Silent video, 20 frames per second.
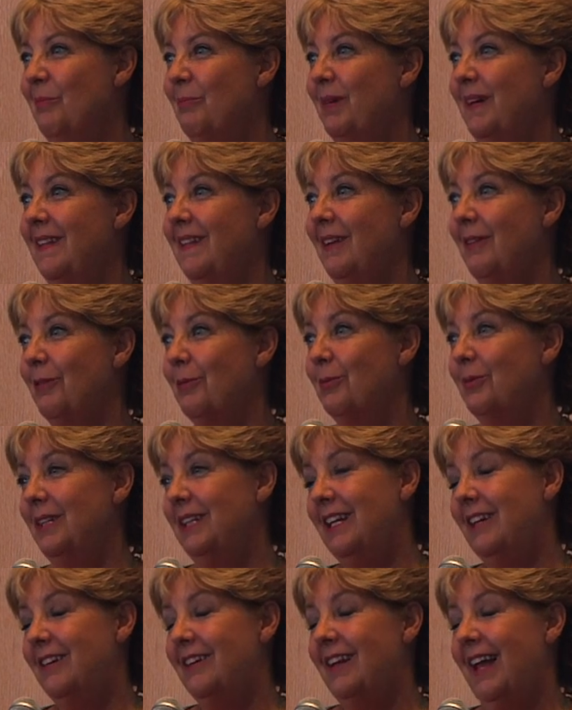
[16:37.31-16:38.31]
but they were
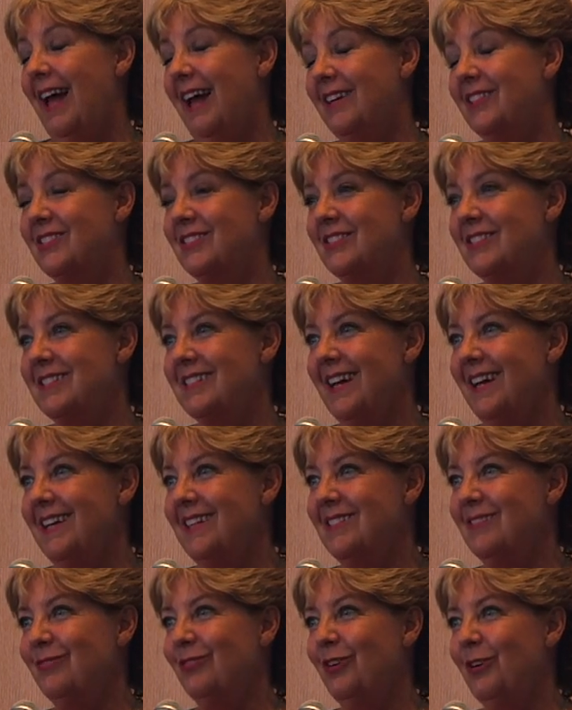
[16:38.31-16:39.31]
really good
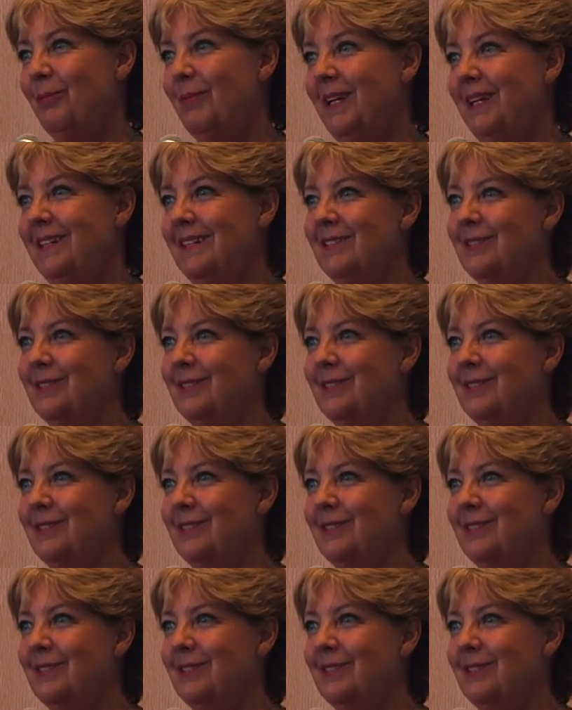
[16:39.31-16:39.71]
exercise for me.